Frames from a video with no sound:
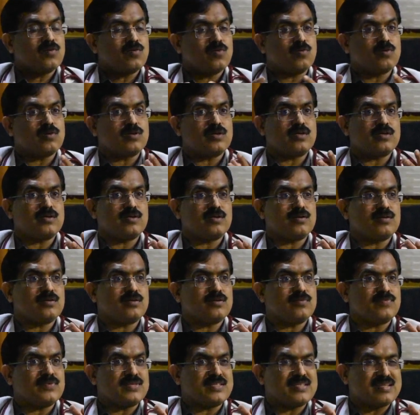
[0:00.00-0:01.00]
or
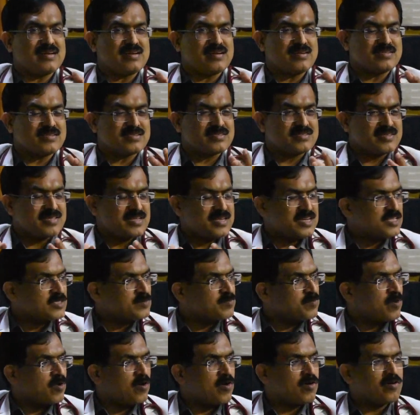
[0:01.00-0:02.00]
whether it is a
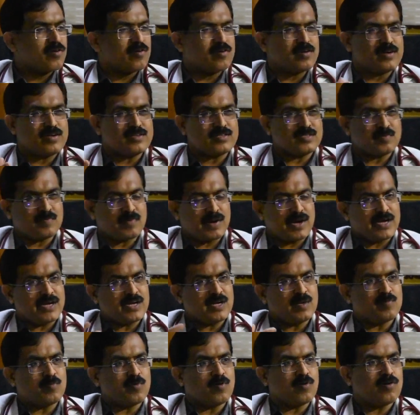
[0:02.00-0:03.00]
serious block, or it is a
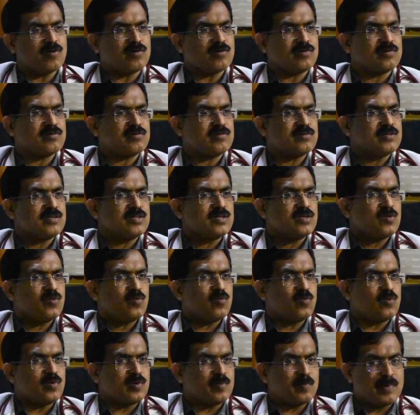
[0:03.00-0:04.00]
mild block,
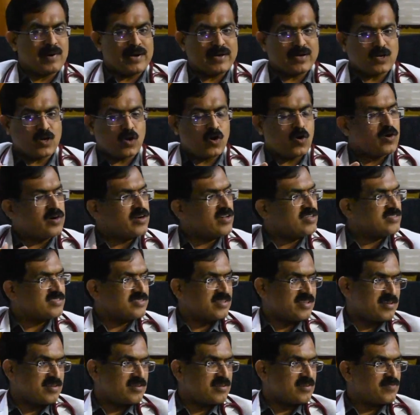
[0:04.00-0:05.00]
or blood clot
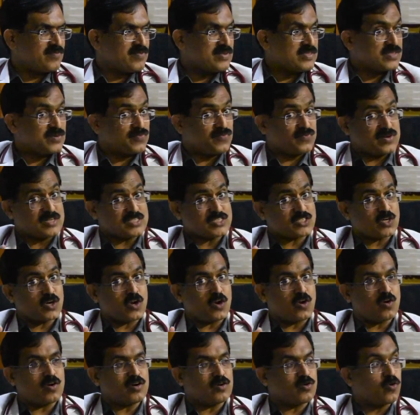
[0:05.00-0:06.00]
is there, whether it's a fresh
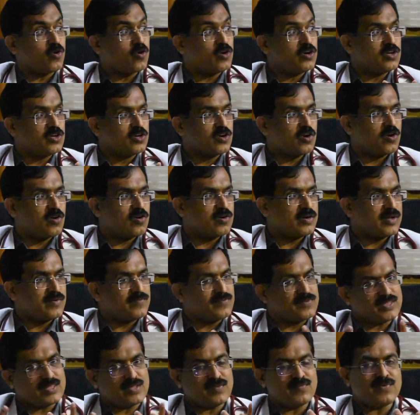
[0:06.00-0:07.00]
clot, old clot,
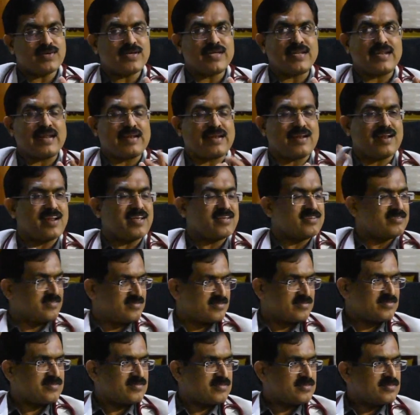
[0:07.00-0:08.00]
everything we can
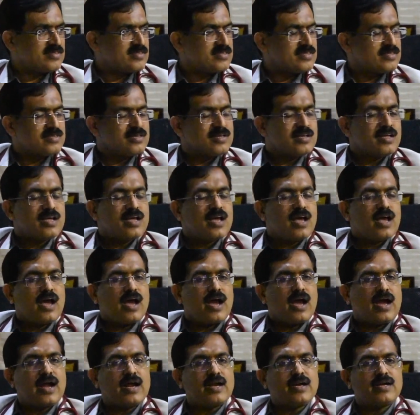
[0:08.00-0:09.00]
analyze.
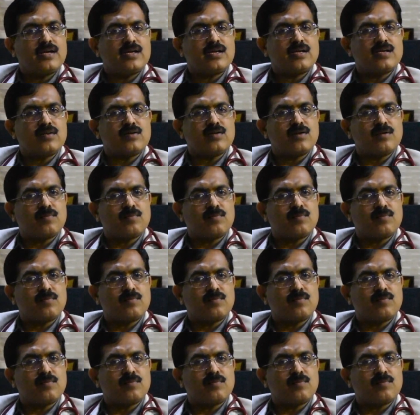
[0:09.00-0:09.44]
And